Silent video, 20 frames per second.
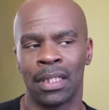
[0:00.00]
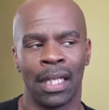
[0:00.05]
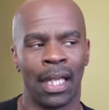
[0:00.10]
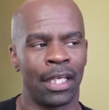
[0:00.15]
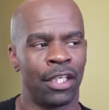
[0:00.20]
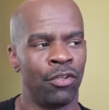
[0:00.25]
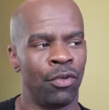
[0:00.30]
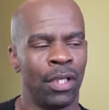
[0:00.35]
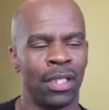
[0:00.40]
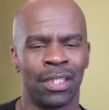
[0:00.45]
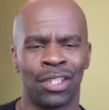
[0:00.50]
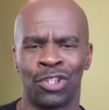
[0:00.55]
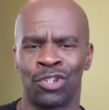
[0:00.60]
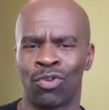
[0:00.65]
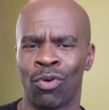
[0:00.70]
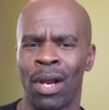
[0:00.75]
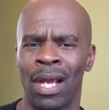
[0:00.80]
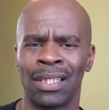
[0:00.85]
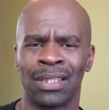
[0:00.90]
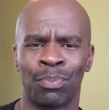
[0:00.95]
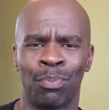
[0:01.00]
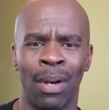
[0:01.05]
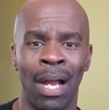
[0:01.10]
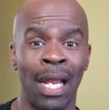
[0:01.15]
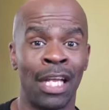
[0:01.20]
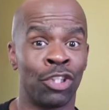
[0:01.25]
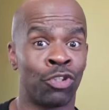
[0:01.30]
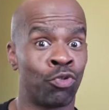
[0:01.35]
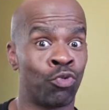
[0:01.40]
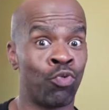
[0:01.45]
Like you hit the dry
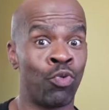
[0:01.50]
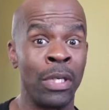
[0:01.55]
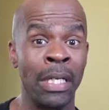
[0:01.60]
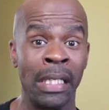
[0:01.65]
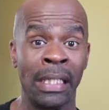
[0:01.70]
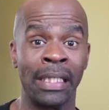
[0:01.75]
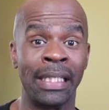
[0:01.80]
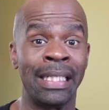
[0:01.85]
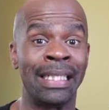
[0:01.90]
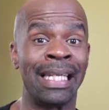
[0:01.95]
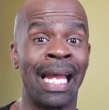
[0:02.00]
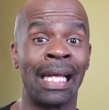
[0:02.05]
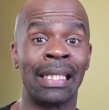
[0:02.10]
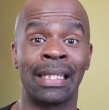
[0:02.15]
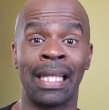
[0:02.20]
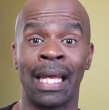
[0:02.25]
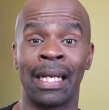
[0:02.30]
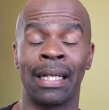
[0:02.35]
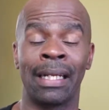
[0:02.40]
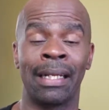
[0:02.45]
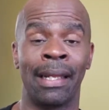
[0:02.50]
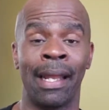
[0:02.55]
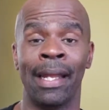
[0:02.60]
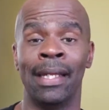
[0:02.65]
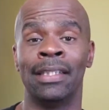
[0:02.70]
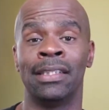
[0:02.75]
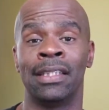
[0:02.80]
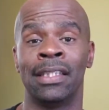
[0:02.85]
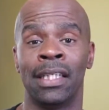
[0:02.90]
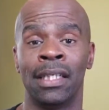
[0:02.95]
spot, it's really not that
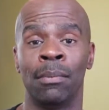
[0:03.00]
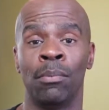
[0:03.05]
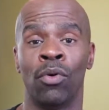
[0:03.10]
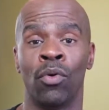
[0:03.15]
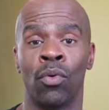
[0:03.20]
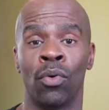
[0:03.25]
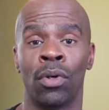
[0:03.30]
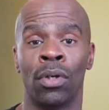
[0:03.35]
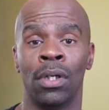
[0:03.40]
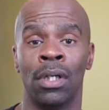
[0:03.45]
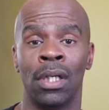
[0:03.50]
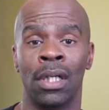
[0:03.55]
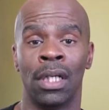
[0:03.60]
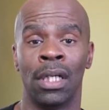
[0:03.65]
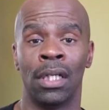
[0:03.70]
engaging anymore?